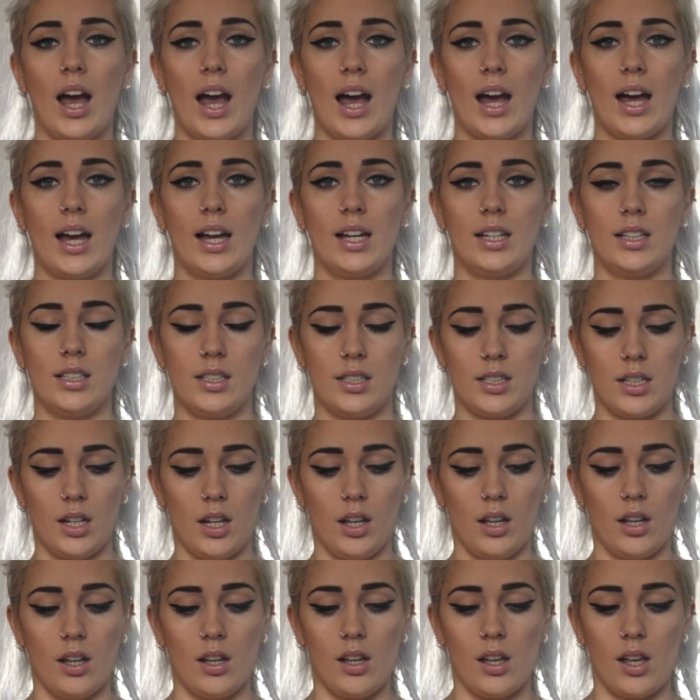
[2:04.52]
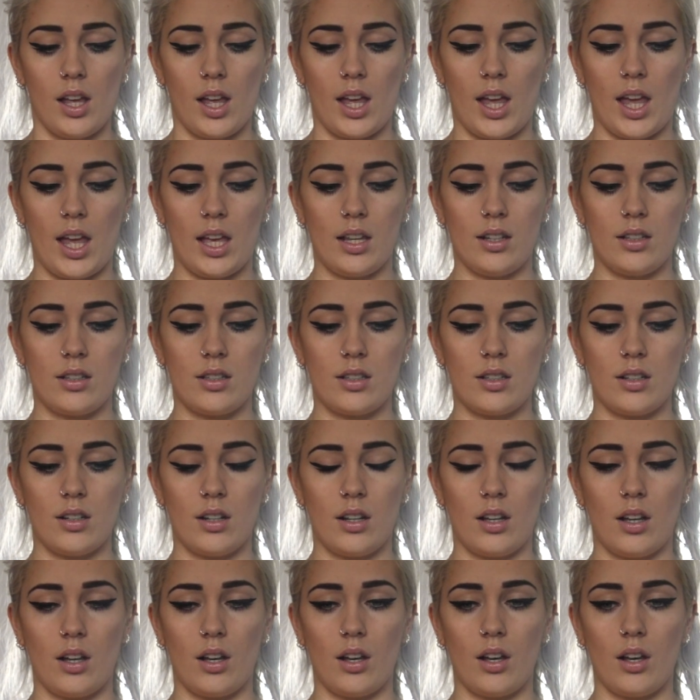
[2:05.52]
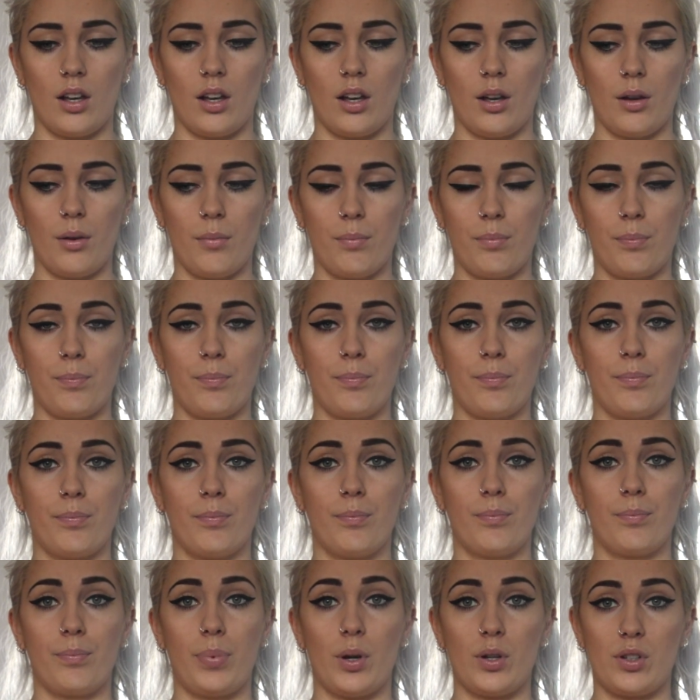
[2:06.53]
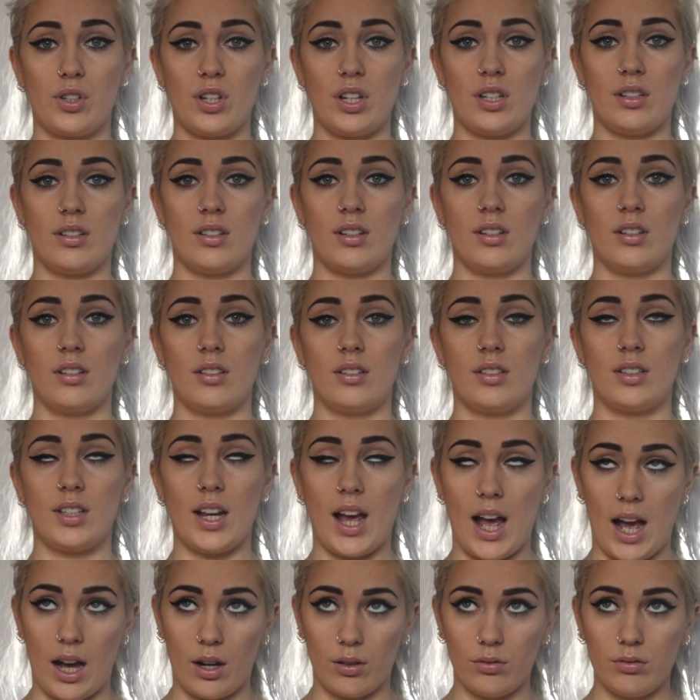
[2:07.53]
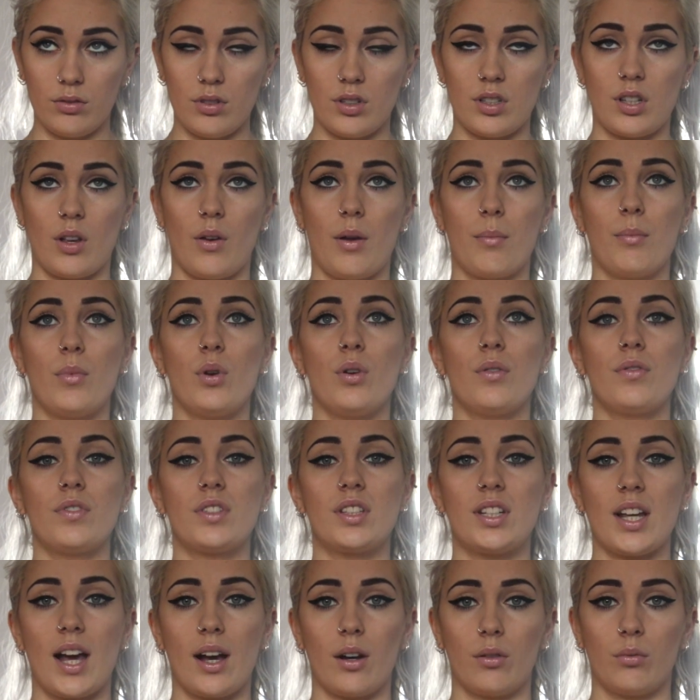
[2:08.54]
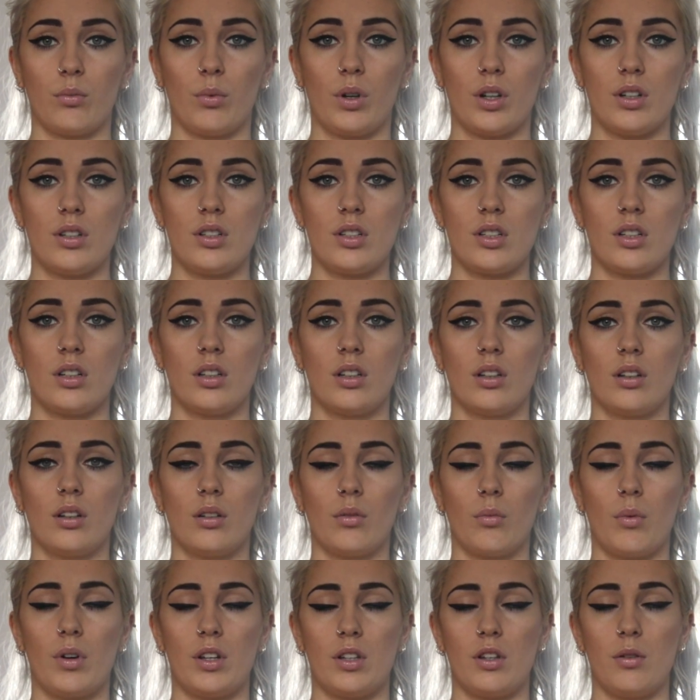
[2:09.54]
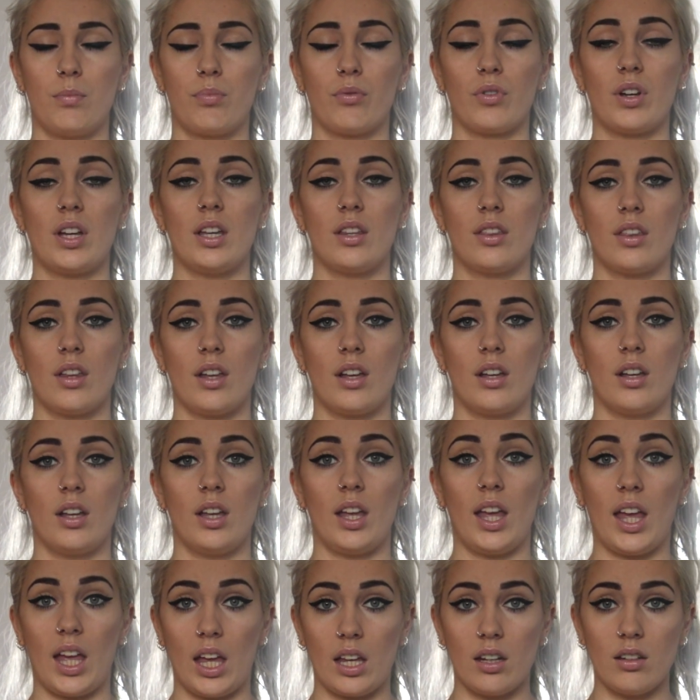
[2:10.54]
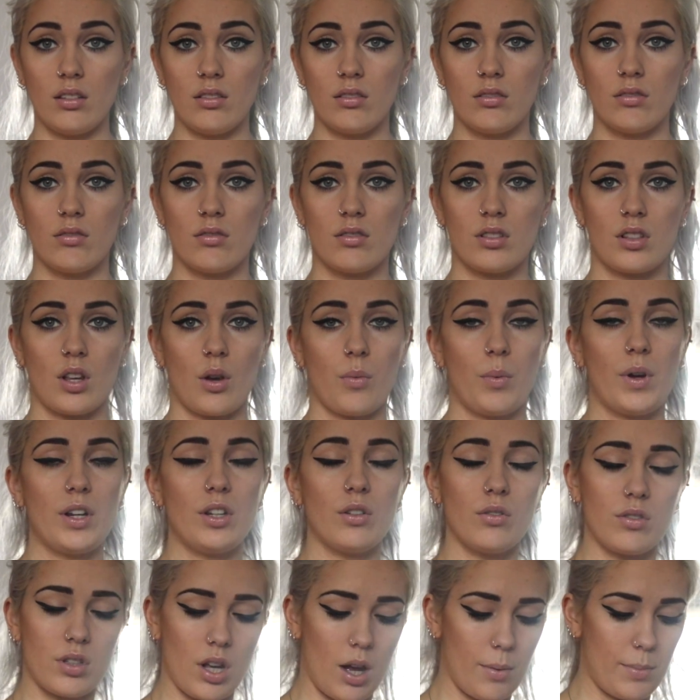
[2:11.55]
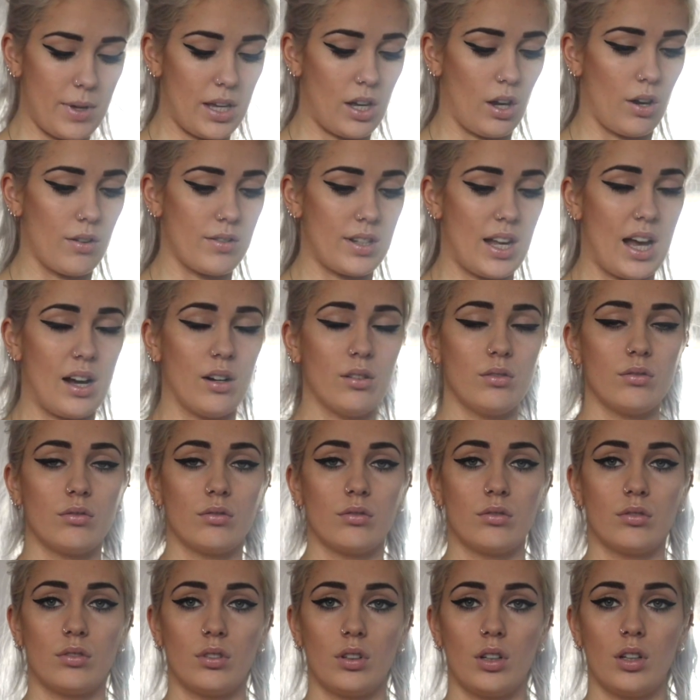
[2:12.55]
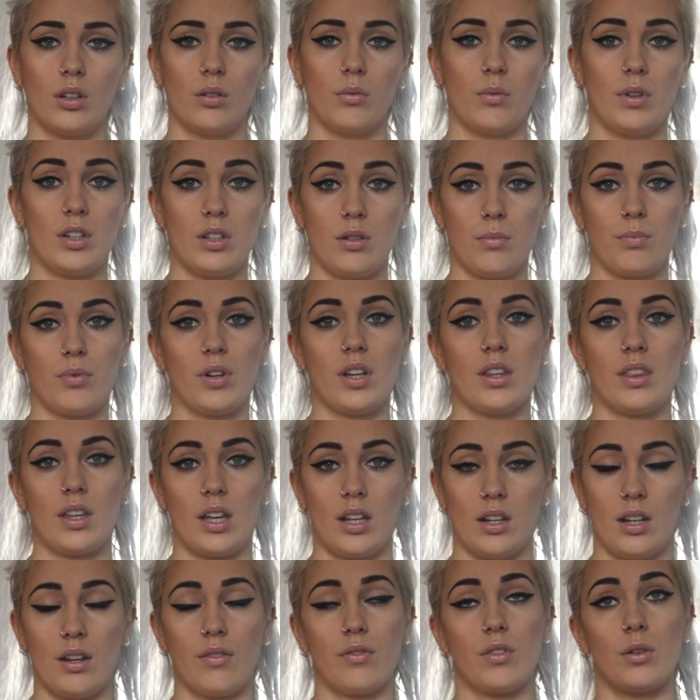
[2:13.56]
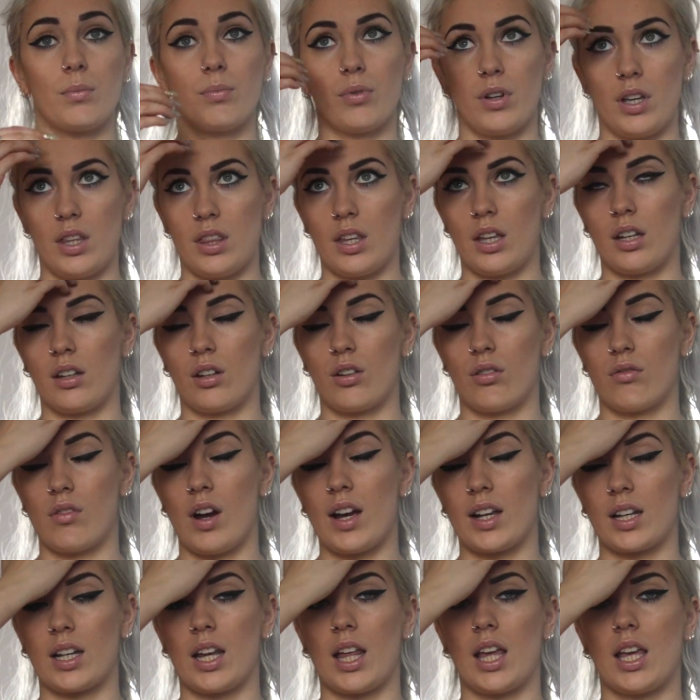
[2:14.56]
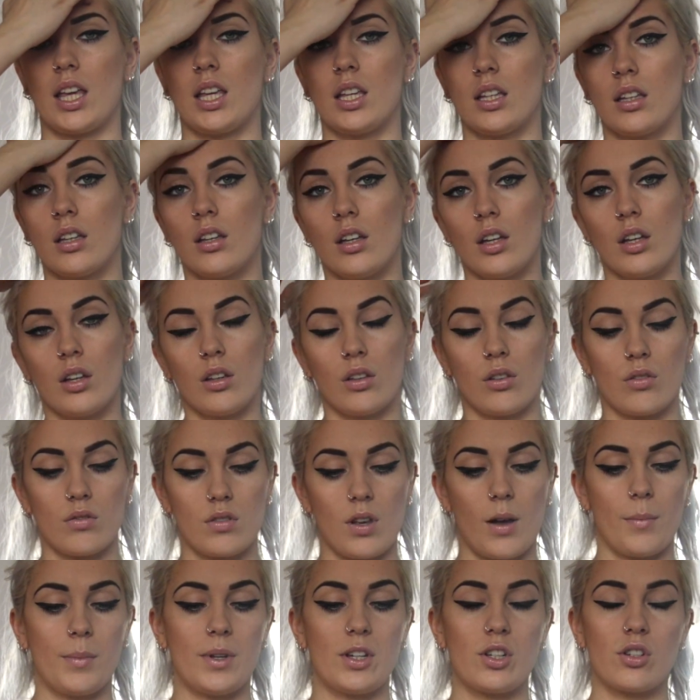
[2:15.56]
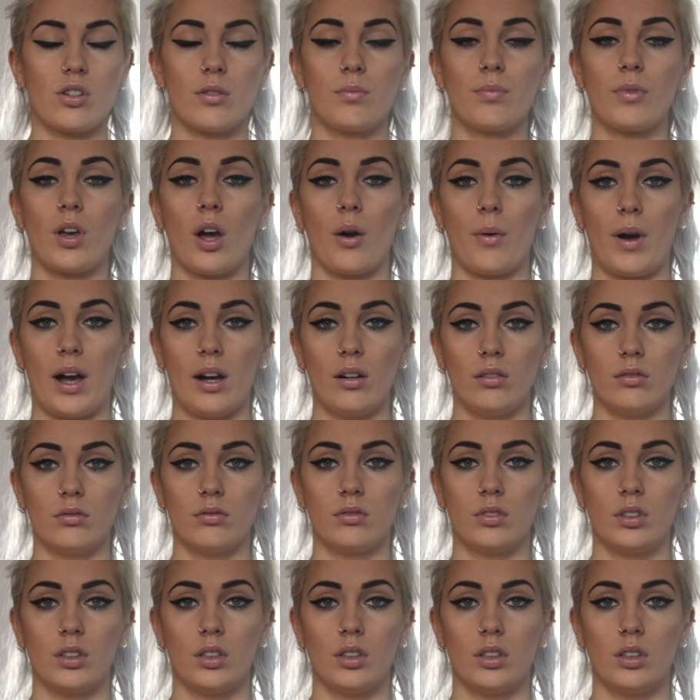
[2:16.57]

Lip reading: and it pushes down, so it moves downward when you breathe in. So when your tummy goes out, when you breathe in, if you breathe in correctly, your tummy should go out,